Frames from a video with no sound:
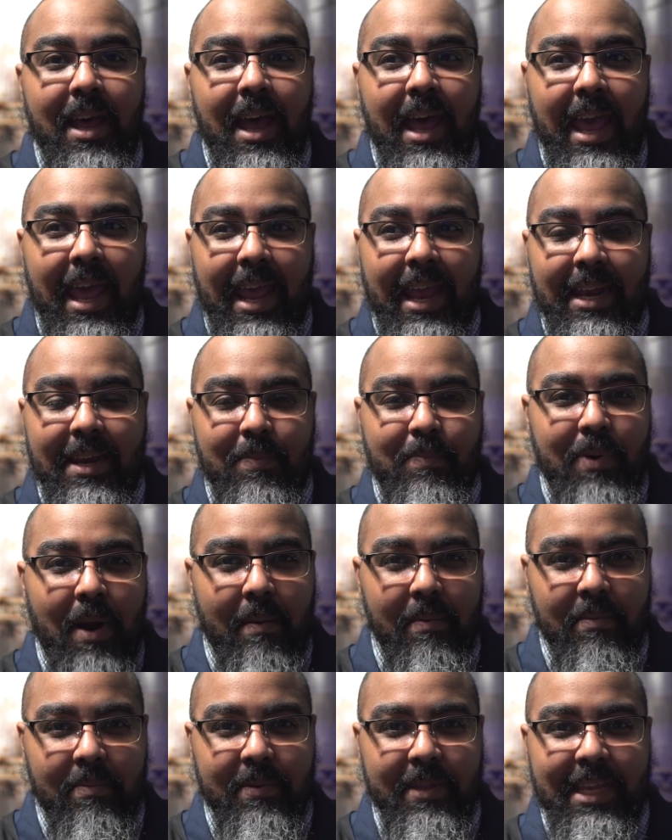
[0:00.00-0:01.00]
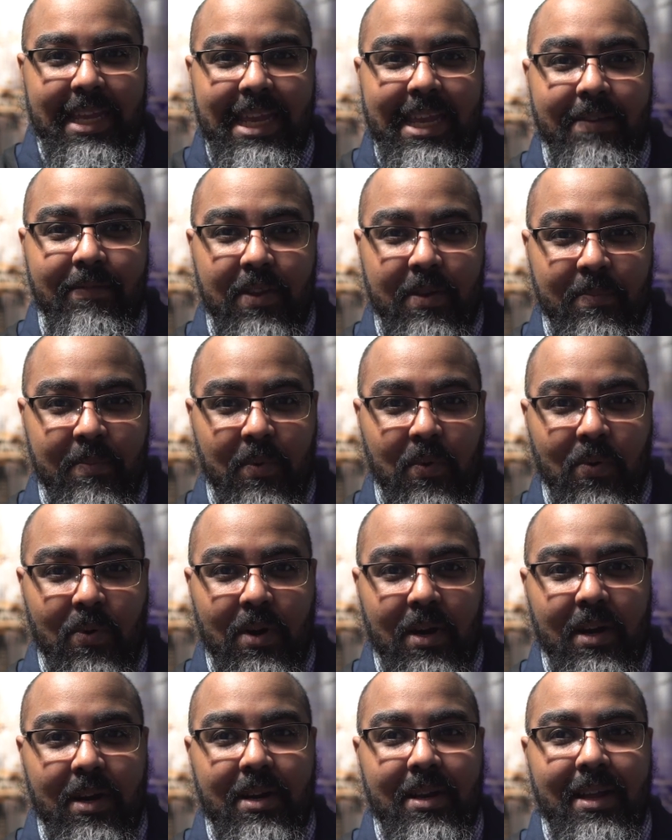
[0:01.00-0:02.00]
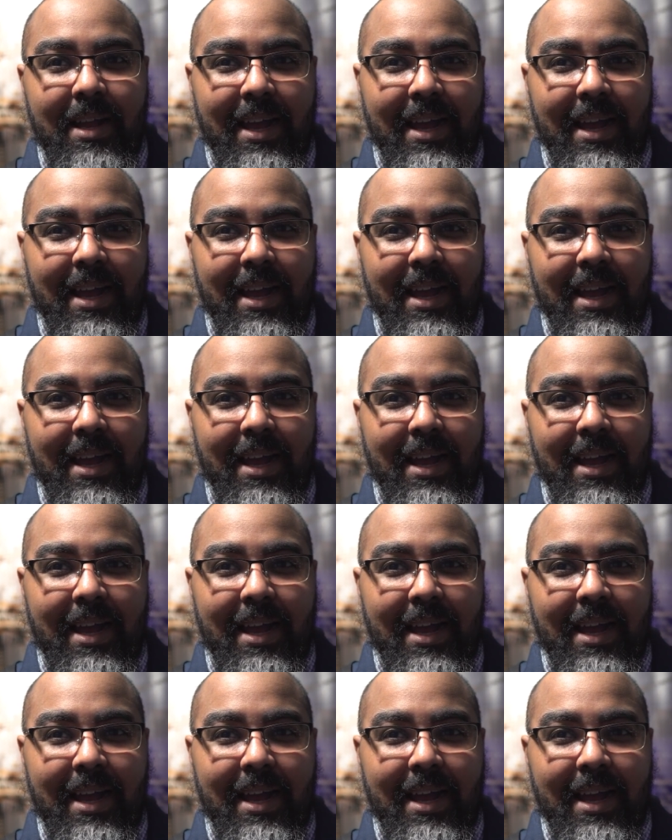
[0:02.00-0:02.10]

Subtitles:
and probably even more